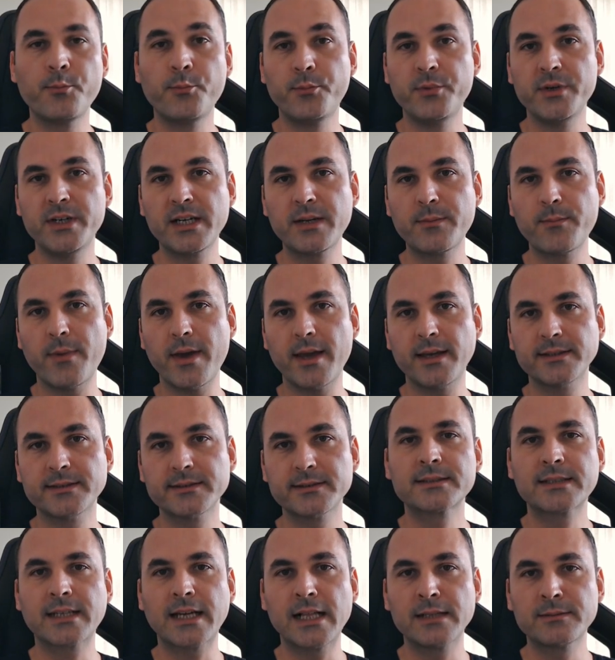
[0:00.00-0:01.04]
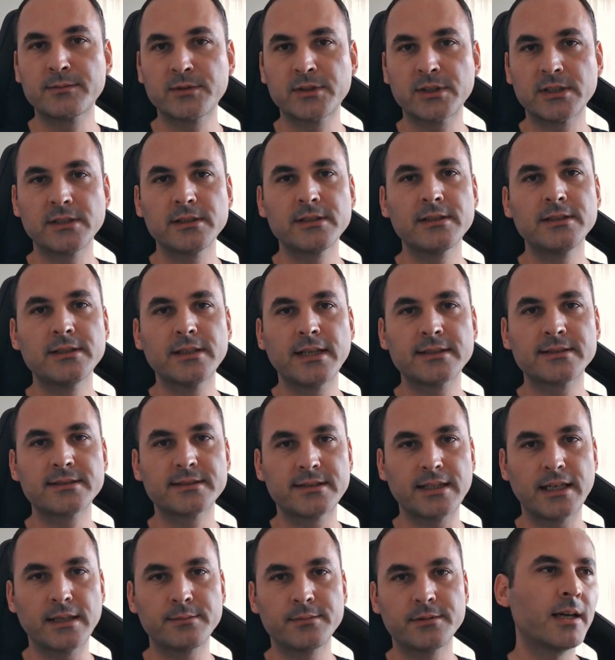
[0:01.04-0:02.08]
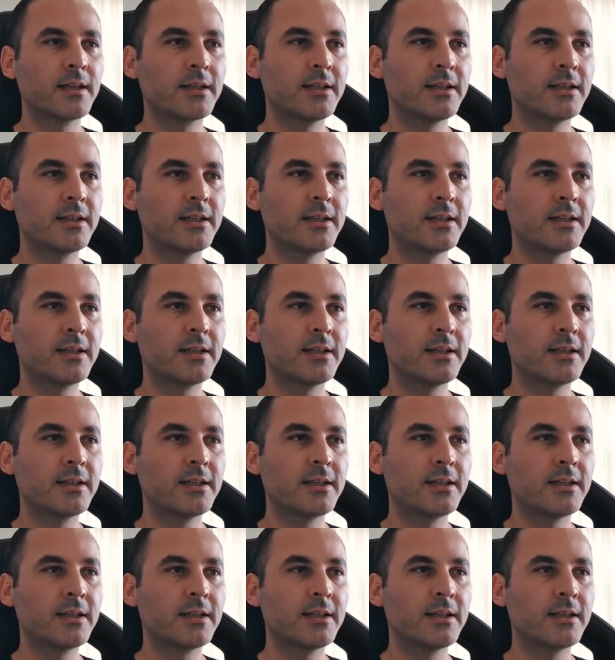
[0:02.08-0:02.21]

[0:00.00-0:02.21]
Brick base, sculptural glass top,